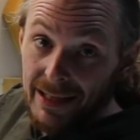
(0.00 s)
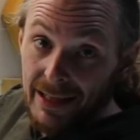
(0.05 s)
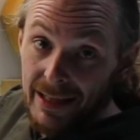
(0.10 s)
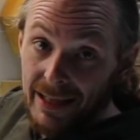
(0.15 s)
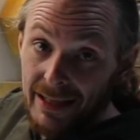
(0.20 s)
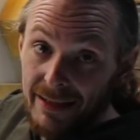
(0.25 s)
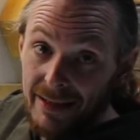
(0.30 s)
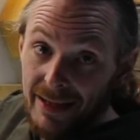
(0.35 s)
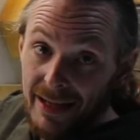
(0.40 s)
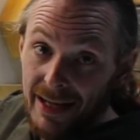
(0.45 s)

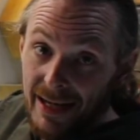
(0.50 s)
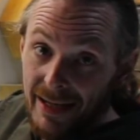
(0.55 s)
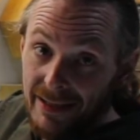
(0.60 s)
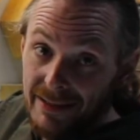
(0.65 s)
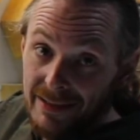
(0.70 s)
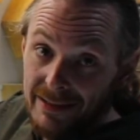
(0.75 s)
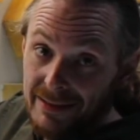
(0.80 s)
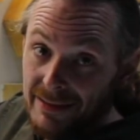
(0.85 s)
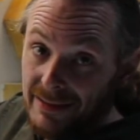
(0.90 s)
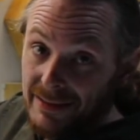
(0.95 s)
e to the
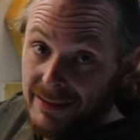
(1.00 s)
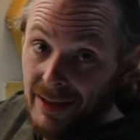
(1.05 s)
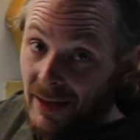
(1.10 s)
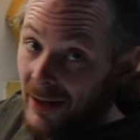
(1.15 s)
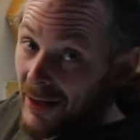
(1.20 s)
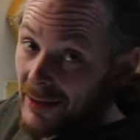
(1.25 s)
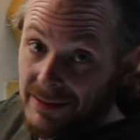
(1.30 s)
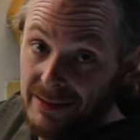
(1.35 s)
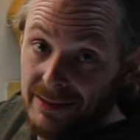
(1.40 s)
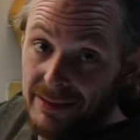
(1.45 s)
x is a
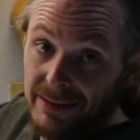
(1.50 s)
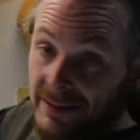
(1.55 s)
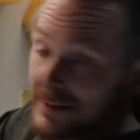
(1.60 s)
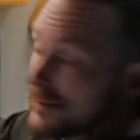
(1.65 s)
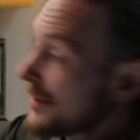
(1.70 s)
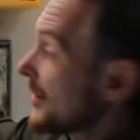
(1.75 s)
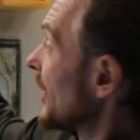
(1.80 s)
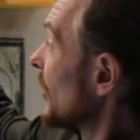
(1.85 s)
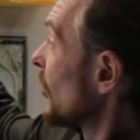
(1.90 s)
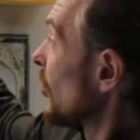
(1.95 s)
constant,
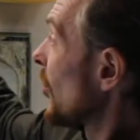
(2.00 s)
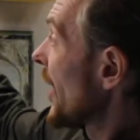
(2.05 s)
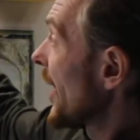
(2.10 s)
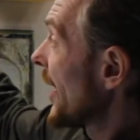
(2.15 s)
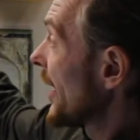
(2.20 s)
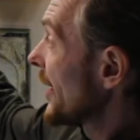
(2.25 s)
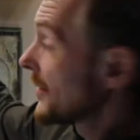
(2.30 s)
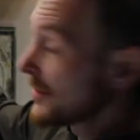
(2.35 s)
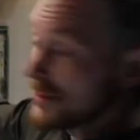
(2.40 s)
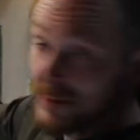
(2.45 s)
and
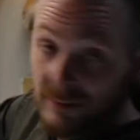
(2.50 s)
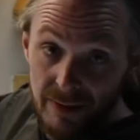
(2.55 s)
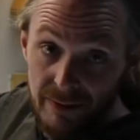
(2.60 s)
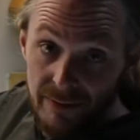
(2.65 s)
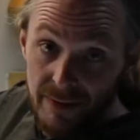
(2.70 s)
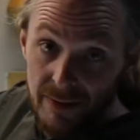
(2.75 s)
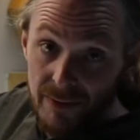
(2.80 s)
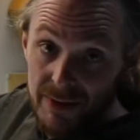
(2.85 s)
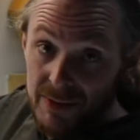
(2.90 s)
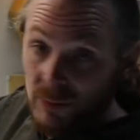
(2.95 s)
y's derivative